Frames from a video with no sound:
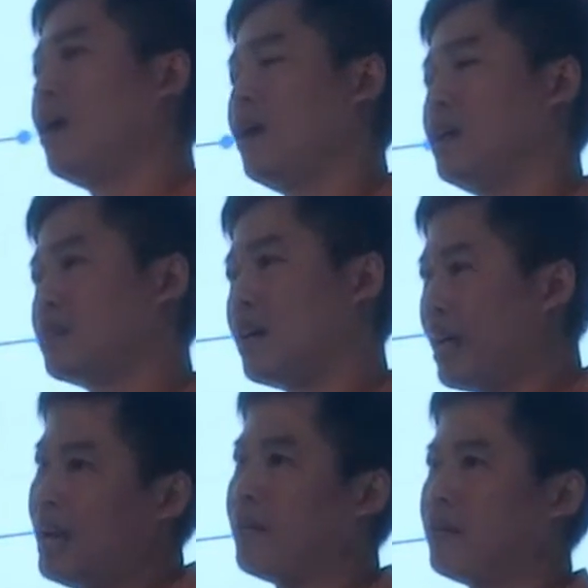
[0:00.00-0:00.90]
is uh,
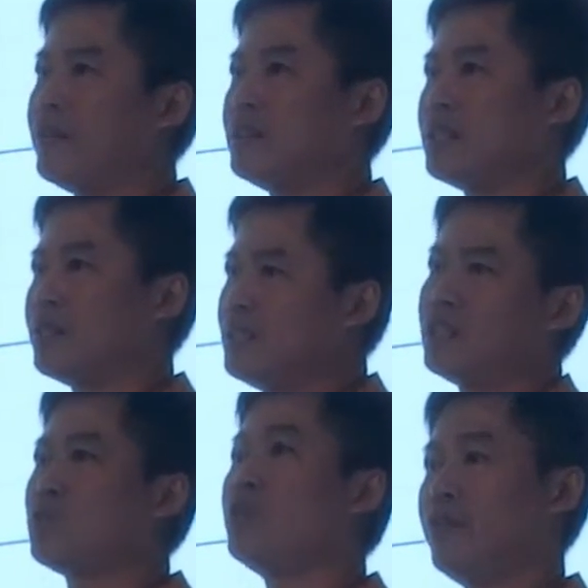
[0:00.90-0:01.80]
A-level physics, which
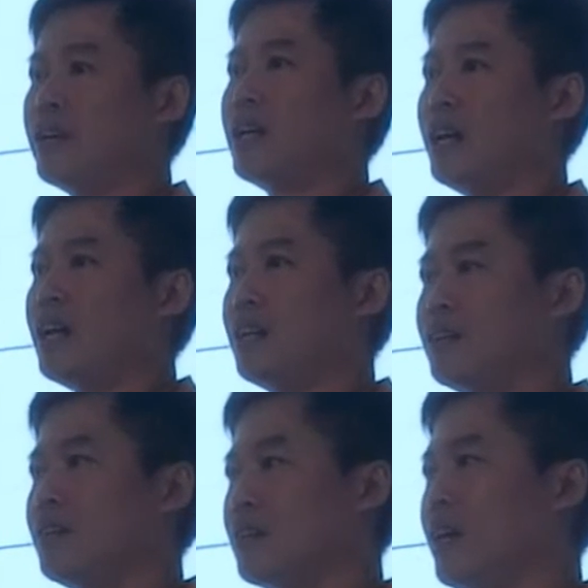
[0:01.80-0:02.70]
is too difficult. Uh,
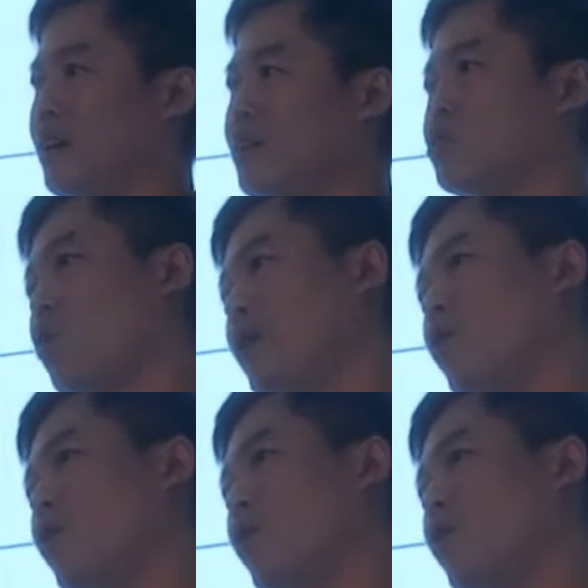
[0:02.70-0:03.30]
okay. So we